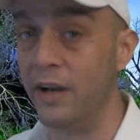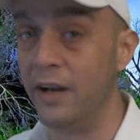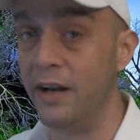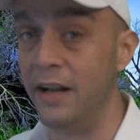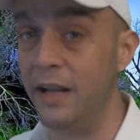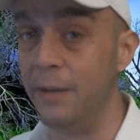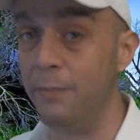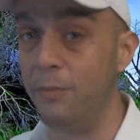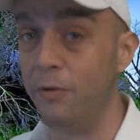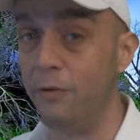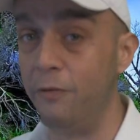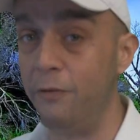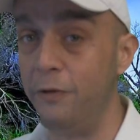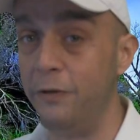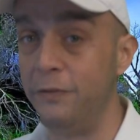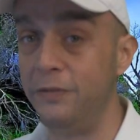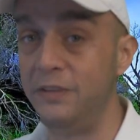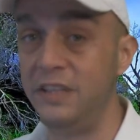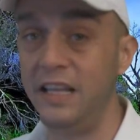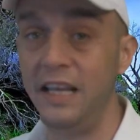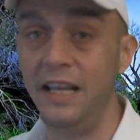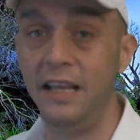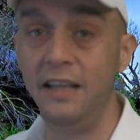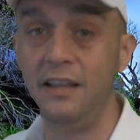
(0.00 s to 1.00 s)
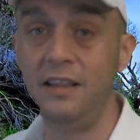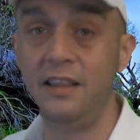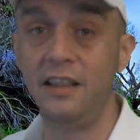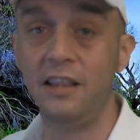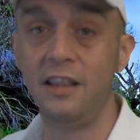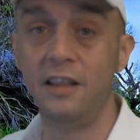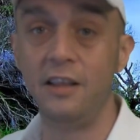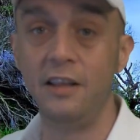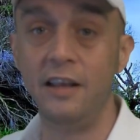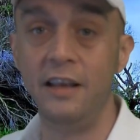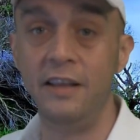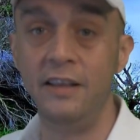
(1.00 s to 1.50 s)
on April 15th
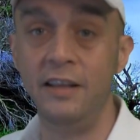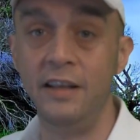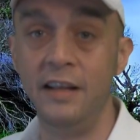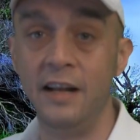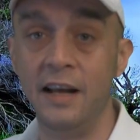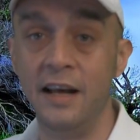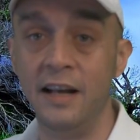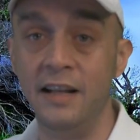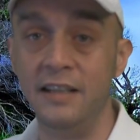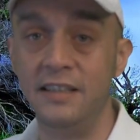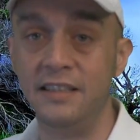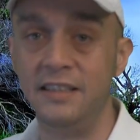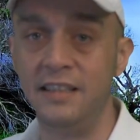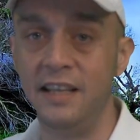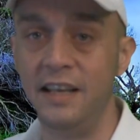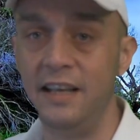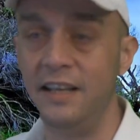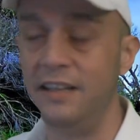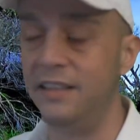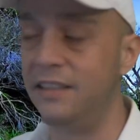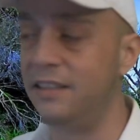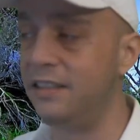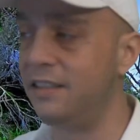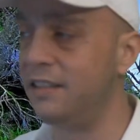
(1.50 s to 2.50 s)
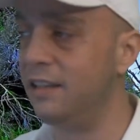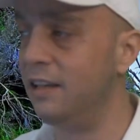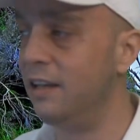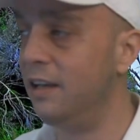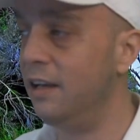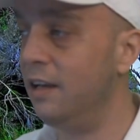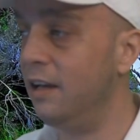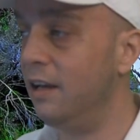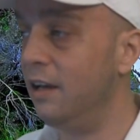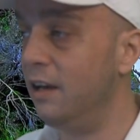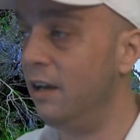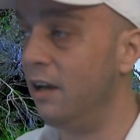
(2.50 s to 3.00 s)
in the United States,
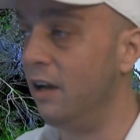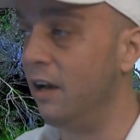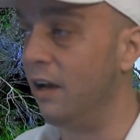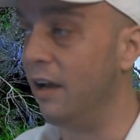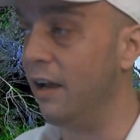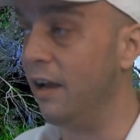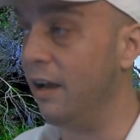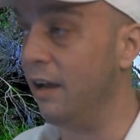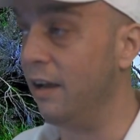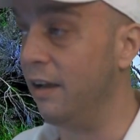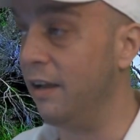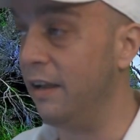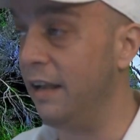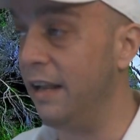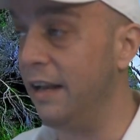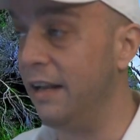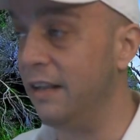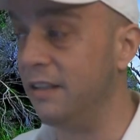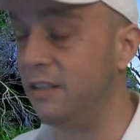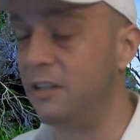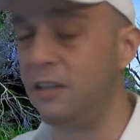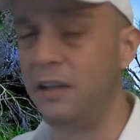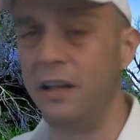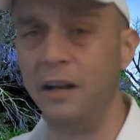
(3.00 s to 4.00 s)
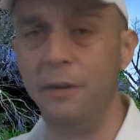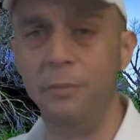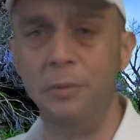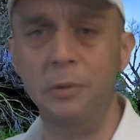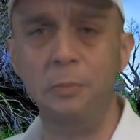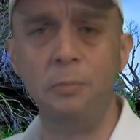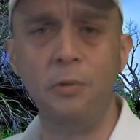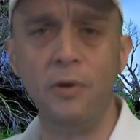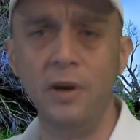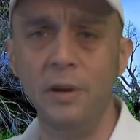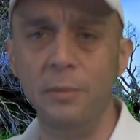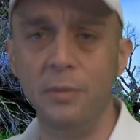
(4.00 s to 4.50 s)
and it's going to
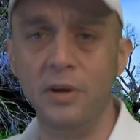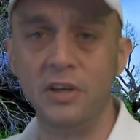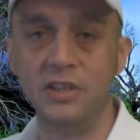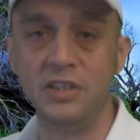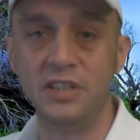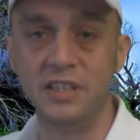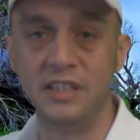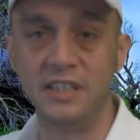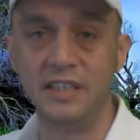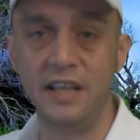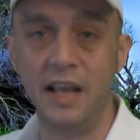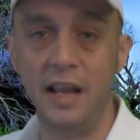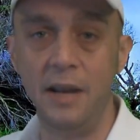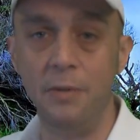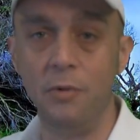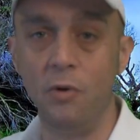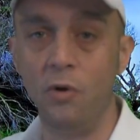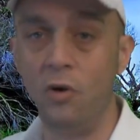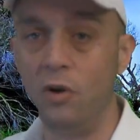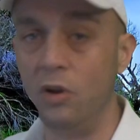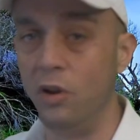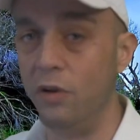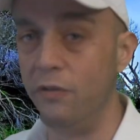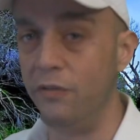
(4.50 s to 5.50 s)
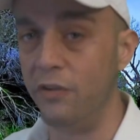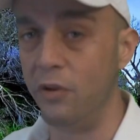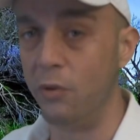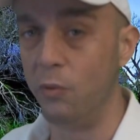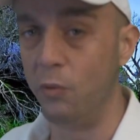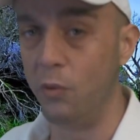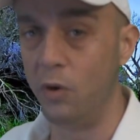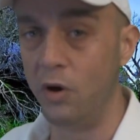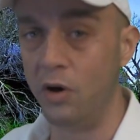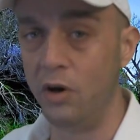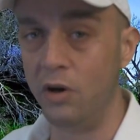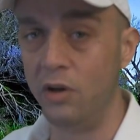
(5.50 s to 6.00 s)
be pretty much the same all over the
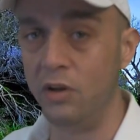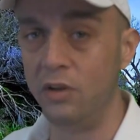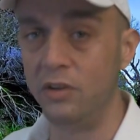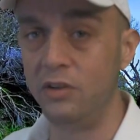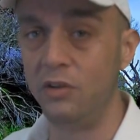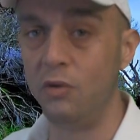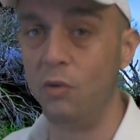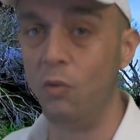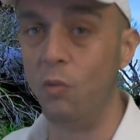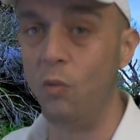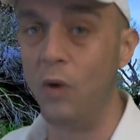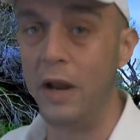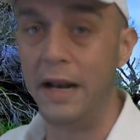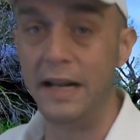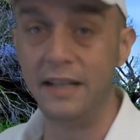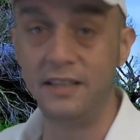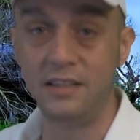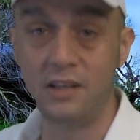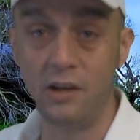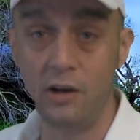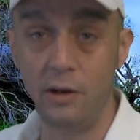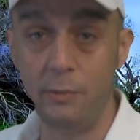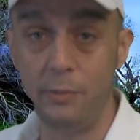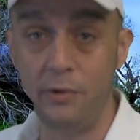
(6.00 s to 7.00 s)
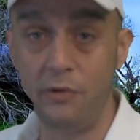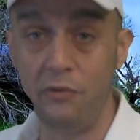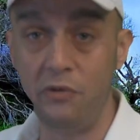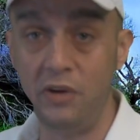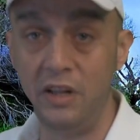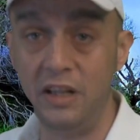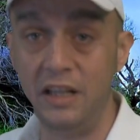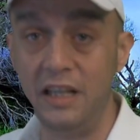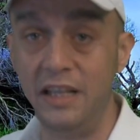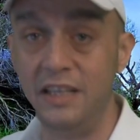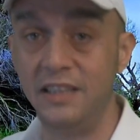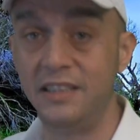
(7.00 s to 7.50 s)
world. When it's going to be
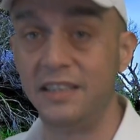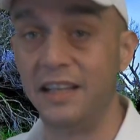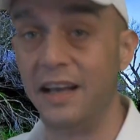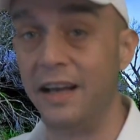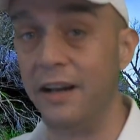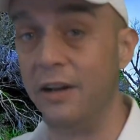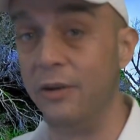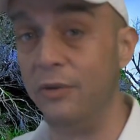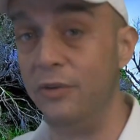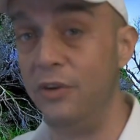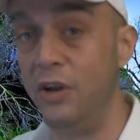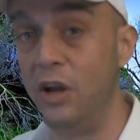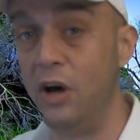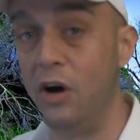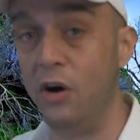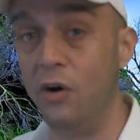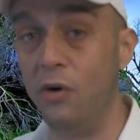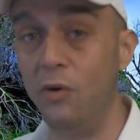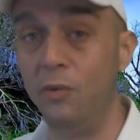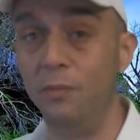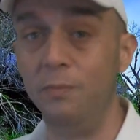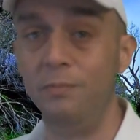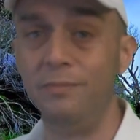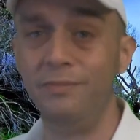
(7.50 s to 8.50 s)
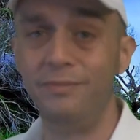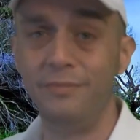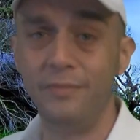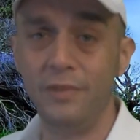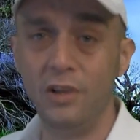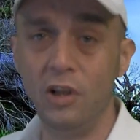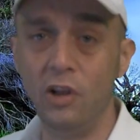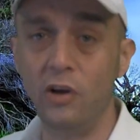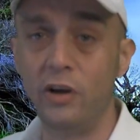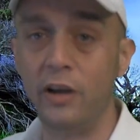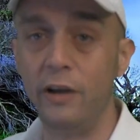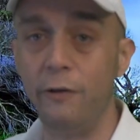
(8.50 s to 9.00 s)
released, I don't know.
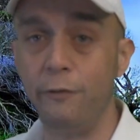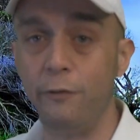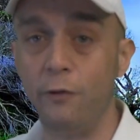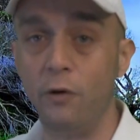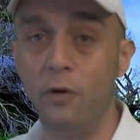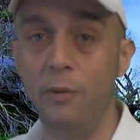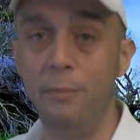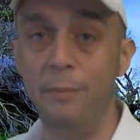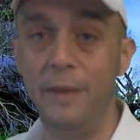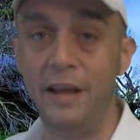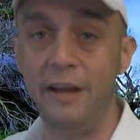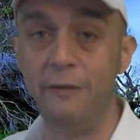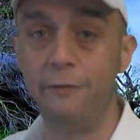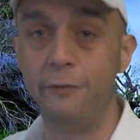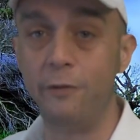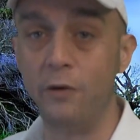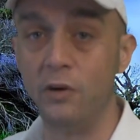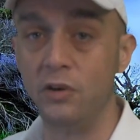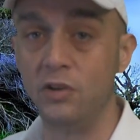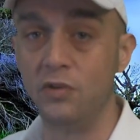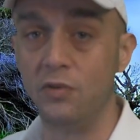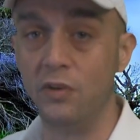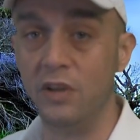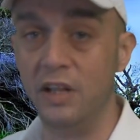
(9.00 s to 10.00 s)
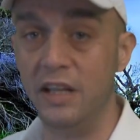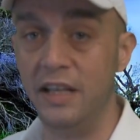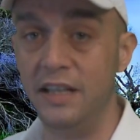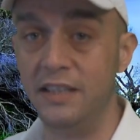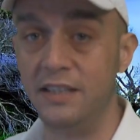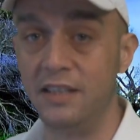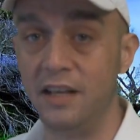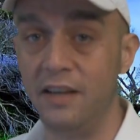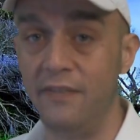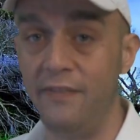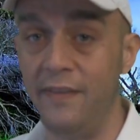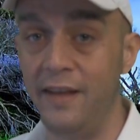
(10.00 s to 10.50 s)
Looking for a May 1st
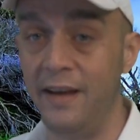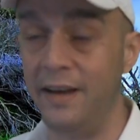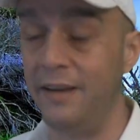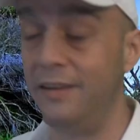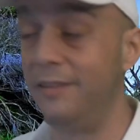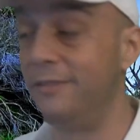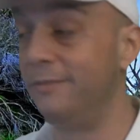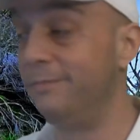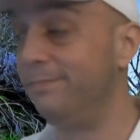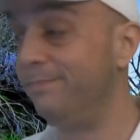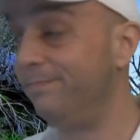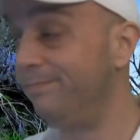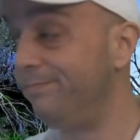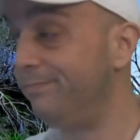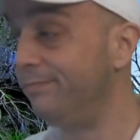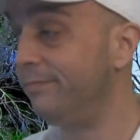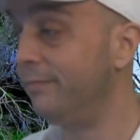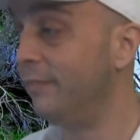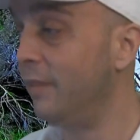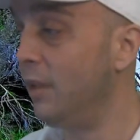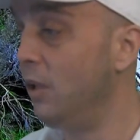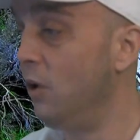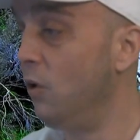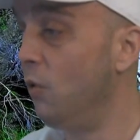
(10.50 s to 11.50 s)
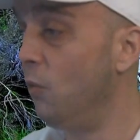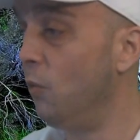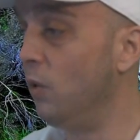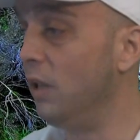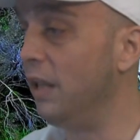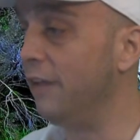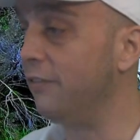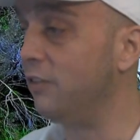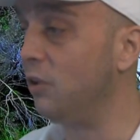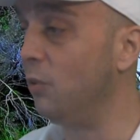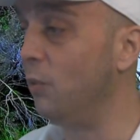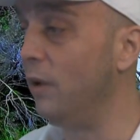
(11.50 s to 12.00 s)
release on that. We'll
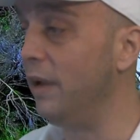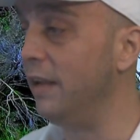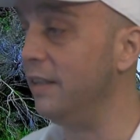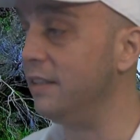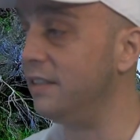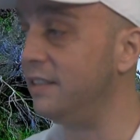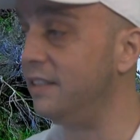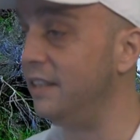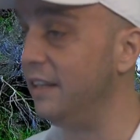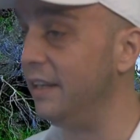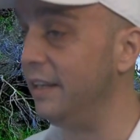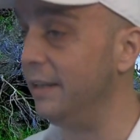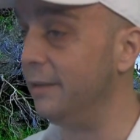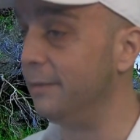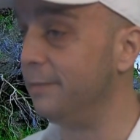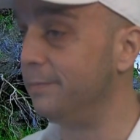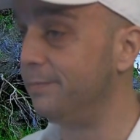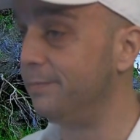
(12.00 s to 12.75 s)
have to wait and see.